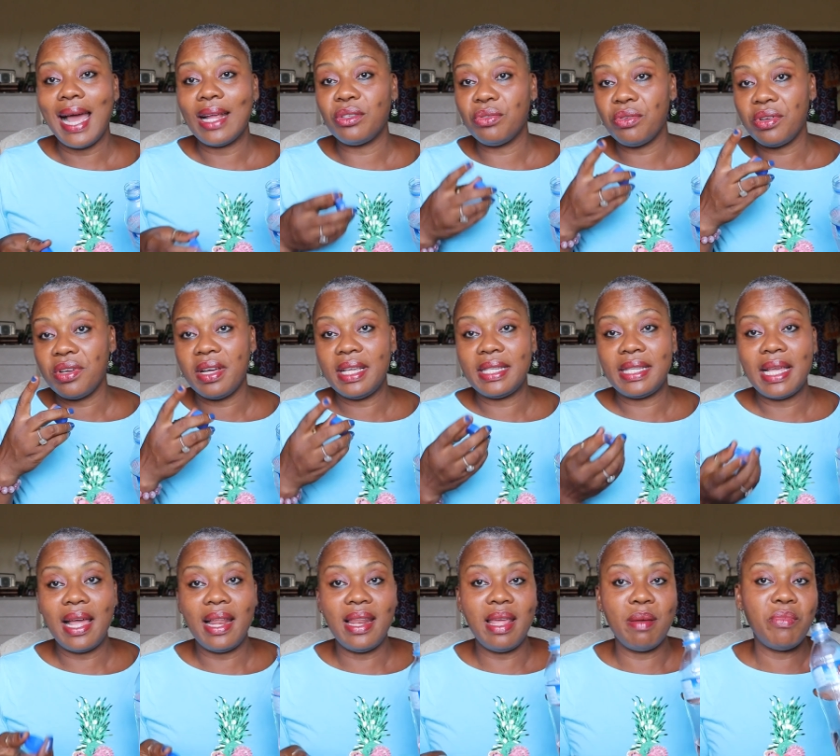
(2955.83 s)
I told you it's
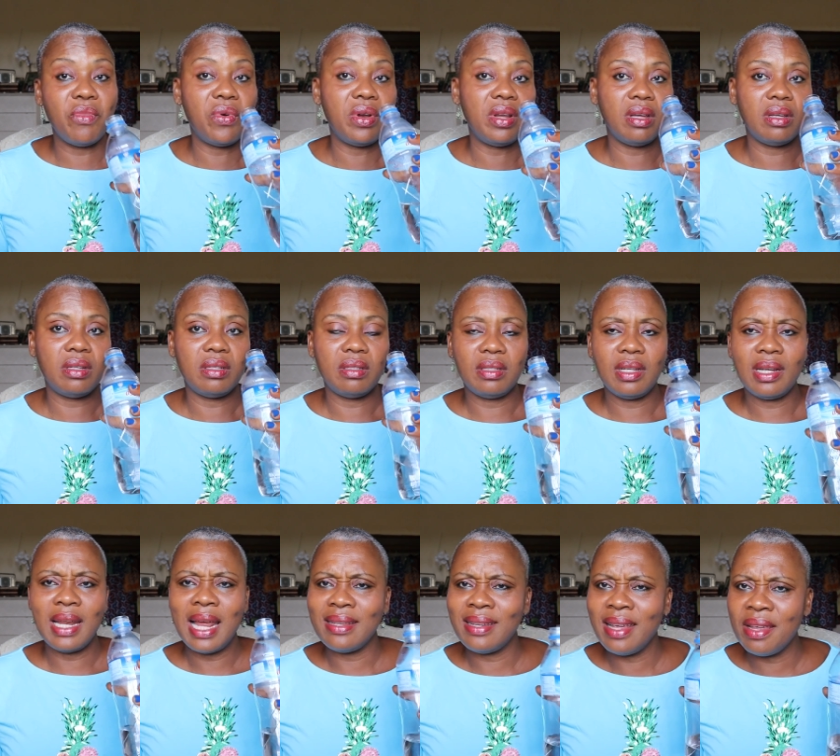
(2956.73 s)
early morning.
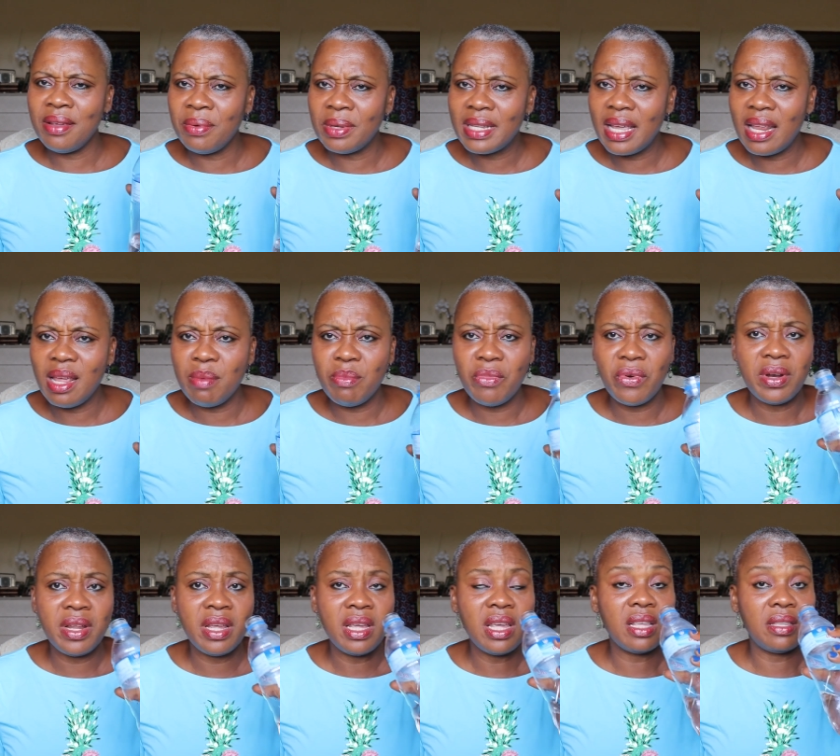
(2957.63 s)
Did I tell you it was early
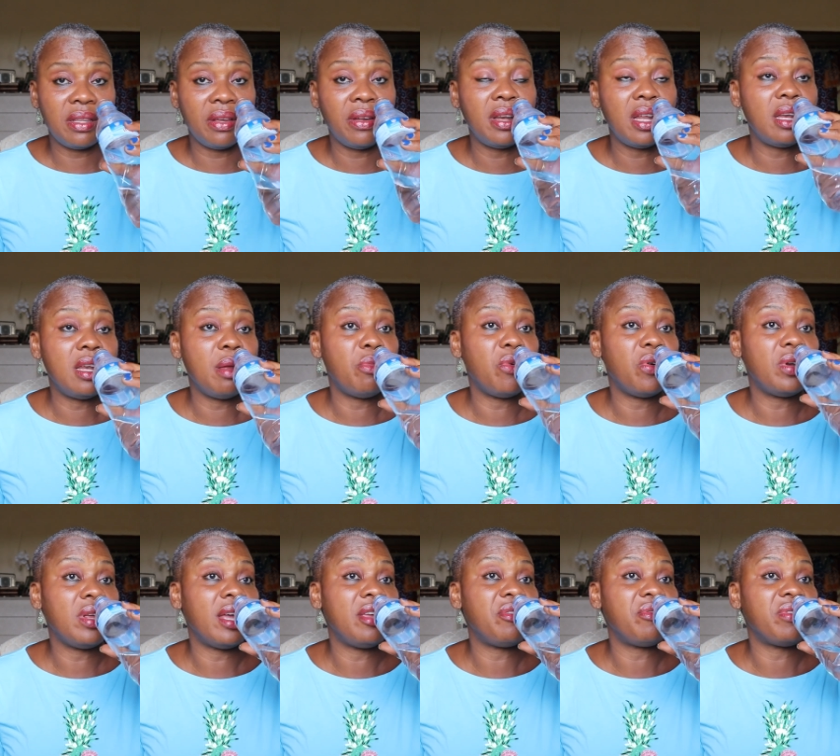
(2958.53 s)
morning? It's early in the
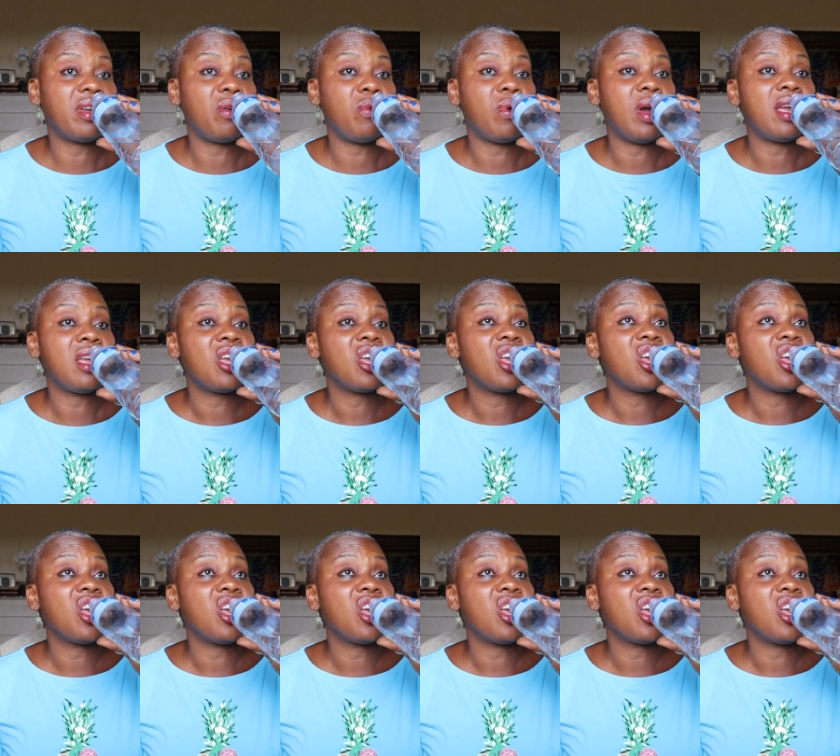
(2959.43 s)
morning. I ain't drinking wine.